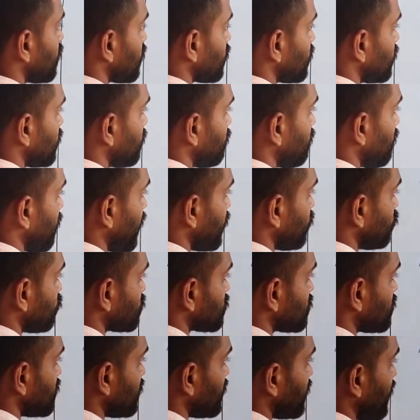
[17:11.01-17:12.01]
the
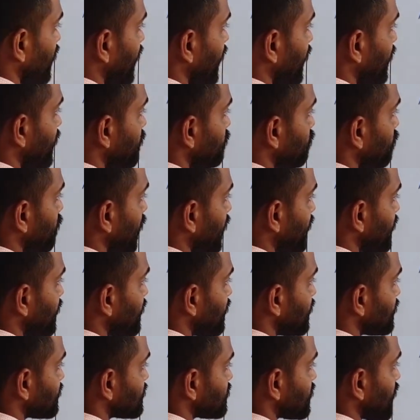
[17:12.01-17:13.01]
myosin head
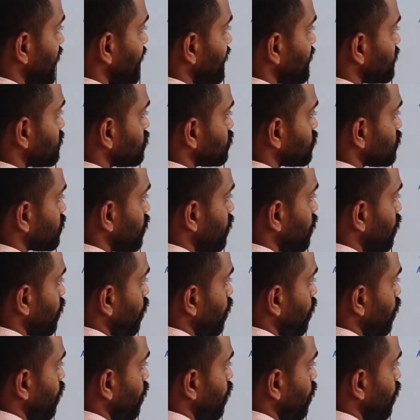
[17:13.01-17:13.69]
binding sites